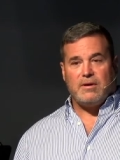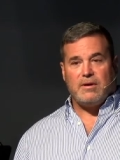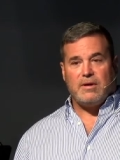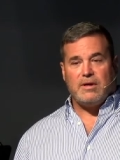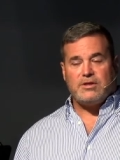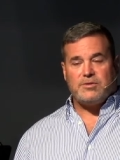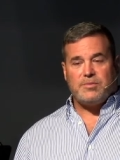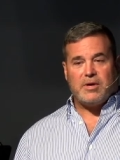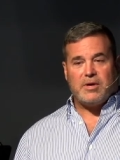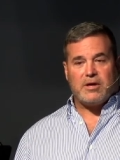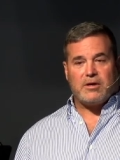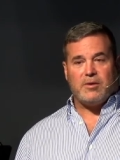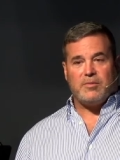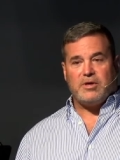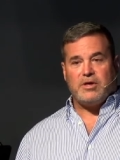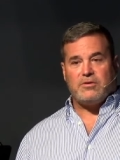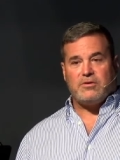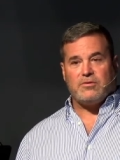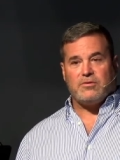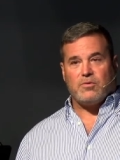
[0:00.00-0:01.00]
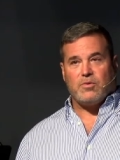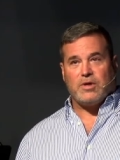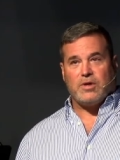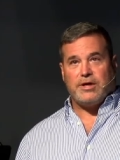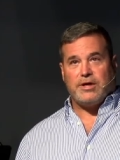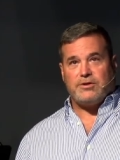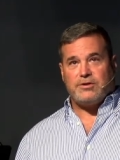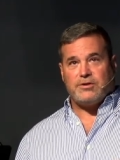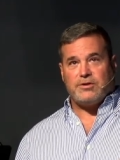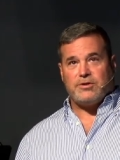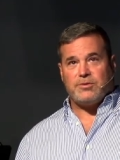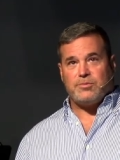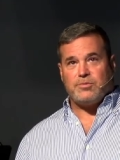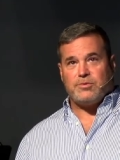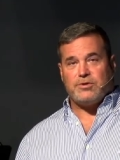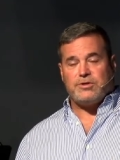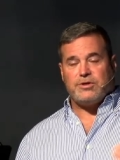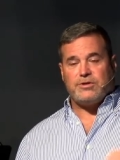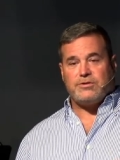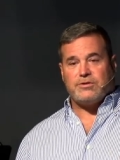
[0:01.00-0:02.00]
It's about coming into a relationship with
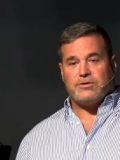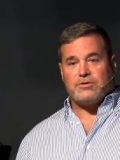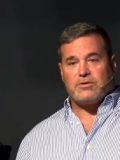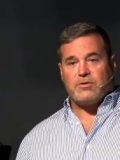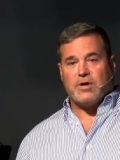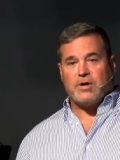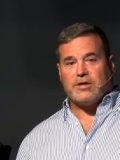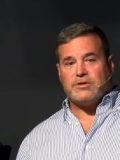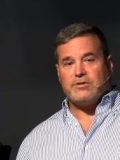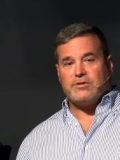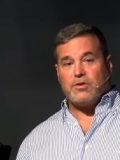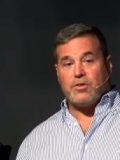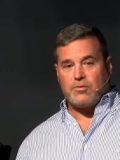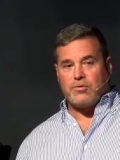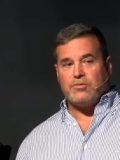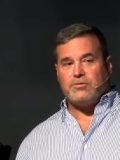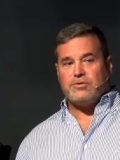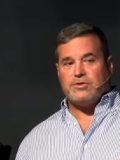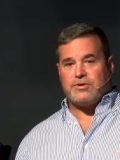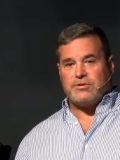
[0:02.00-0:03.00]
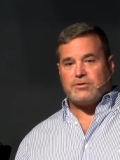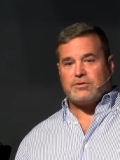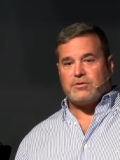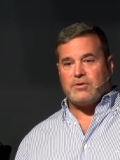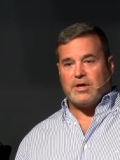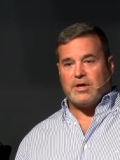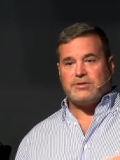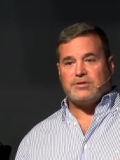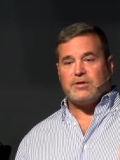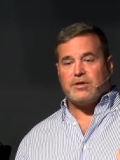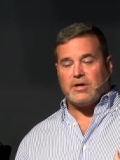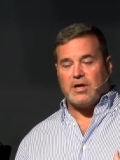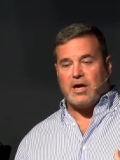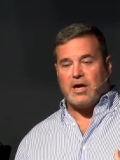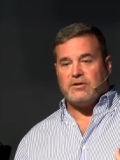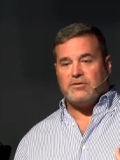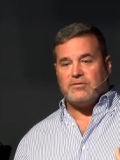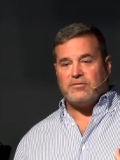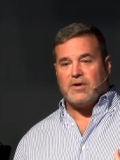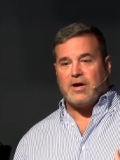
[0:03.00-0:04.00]
Jesus Christ, through Jesus Christ, to
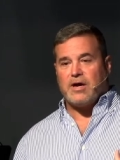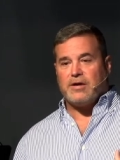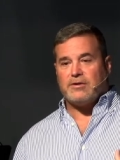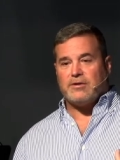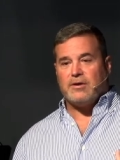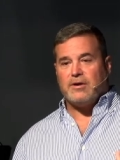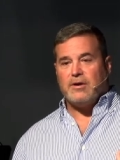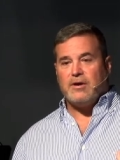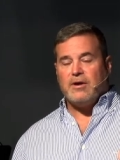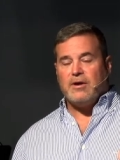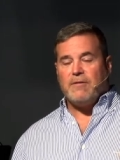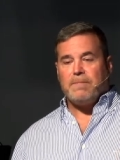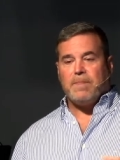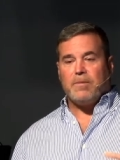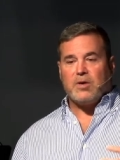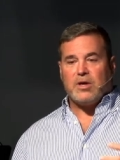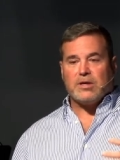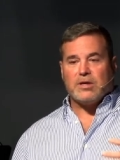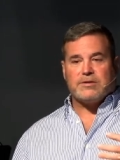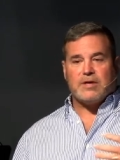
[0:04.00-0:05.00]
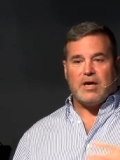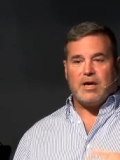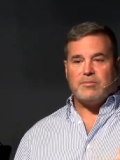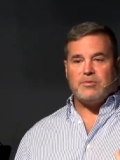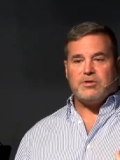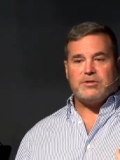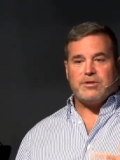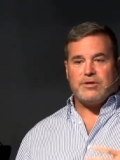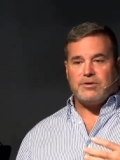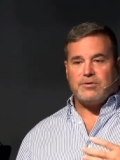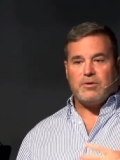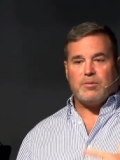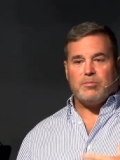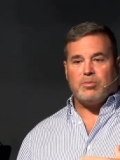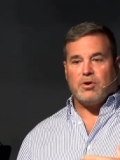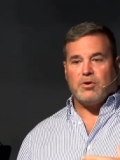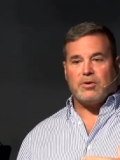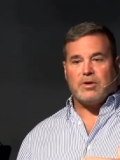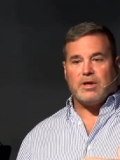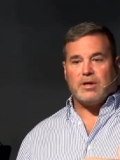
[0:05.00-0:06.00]
God the Father, because I'm a sinner and
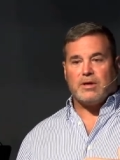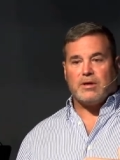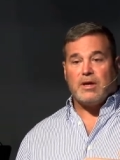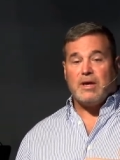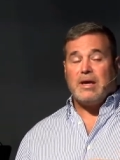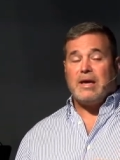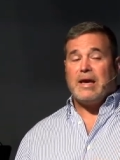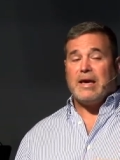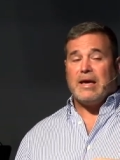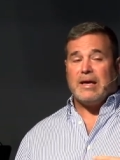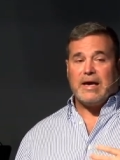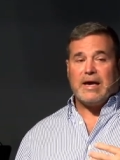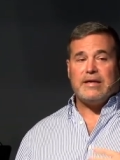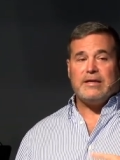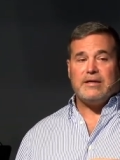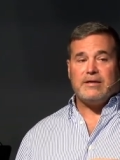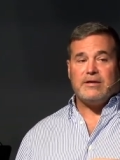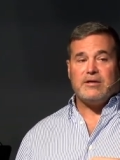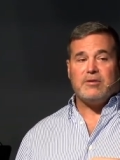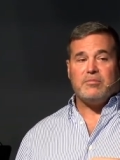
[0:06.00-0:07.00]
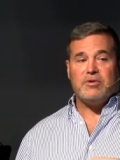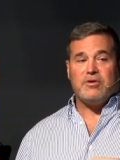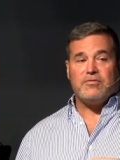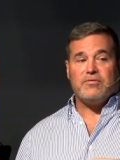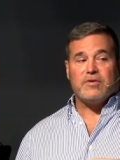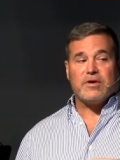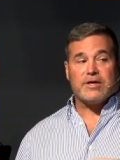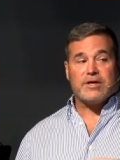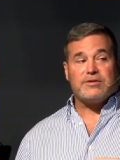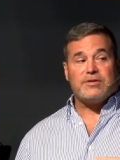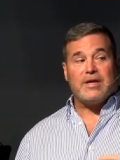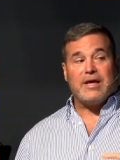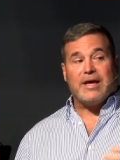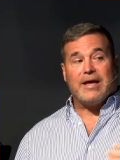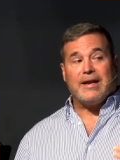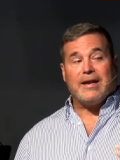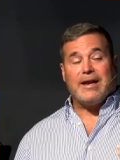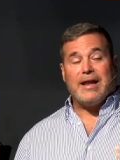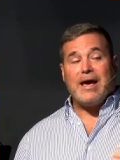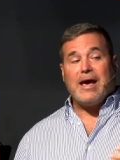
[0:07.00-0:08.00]
broken and I needed to be fixed.
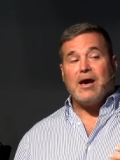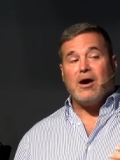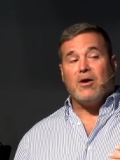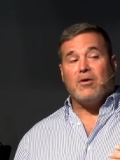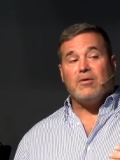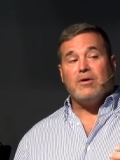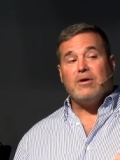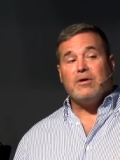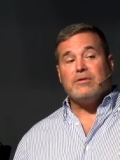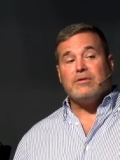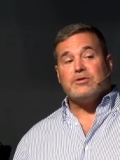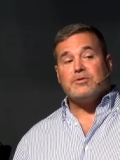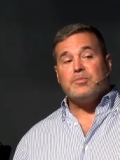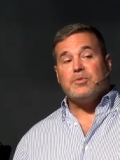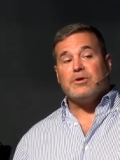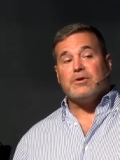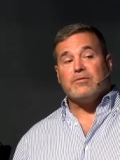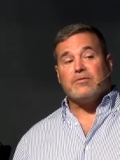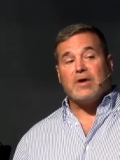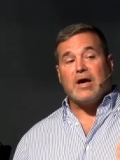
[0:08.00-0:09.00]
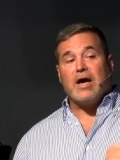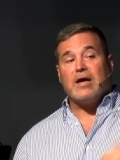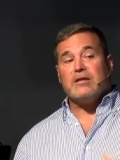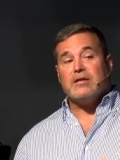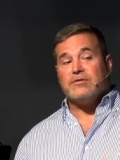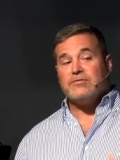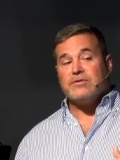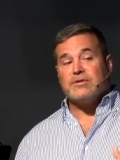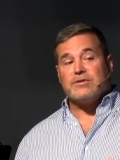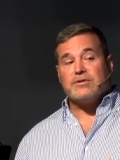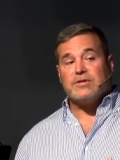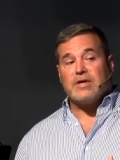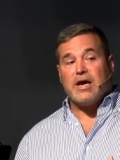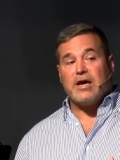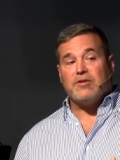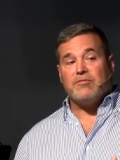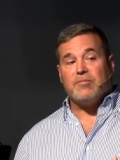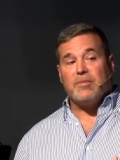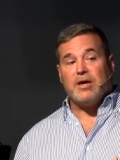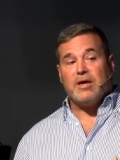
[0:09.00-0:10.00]
And now the Spirit of God lives
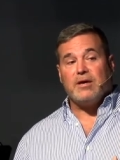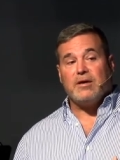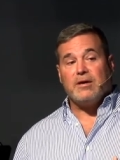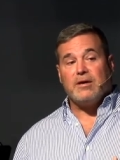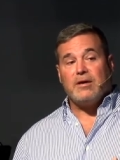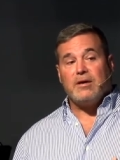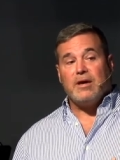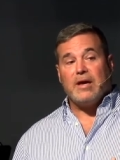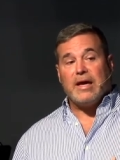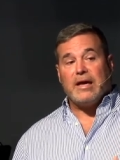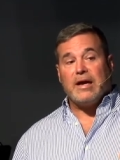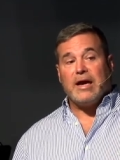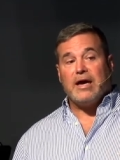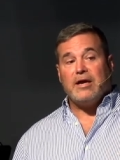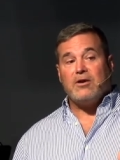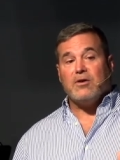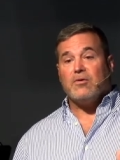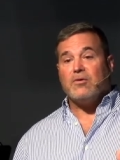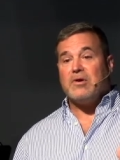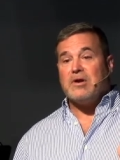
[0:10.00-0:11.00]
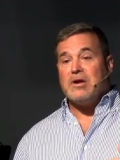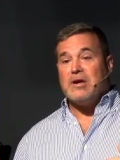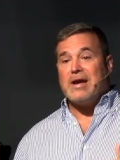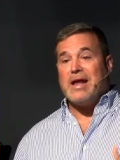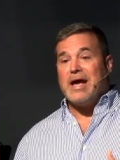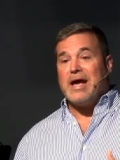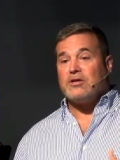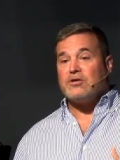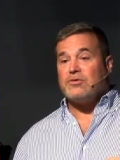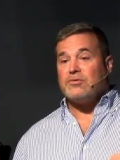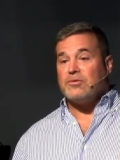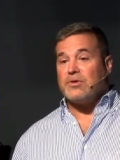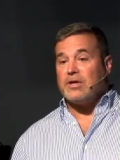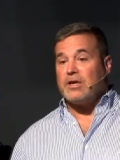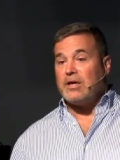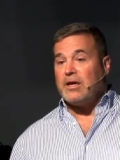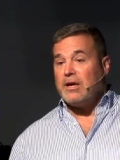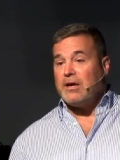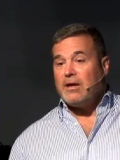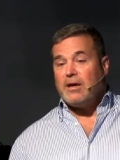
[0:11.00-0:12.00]
inside of me, and I don't
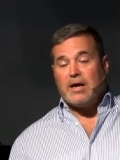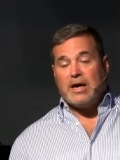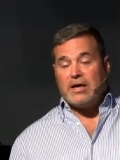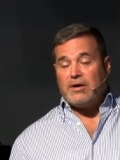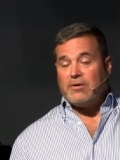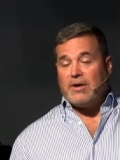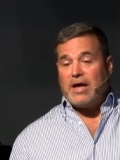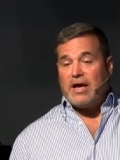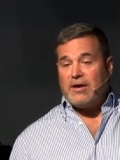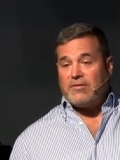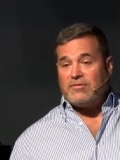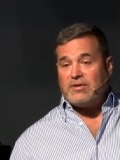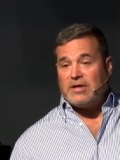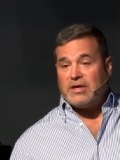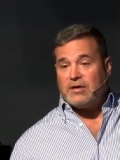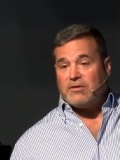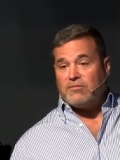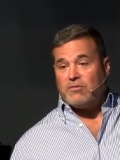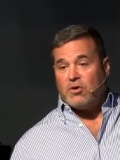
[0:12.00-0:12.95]
naturally, I don't have to give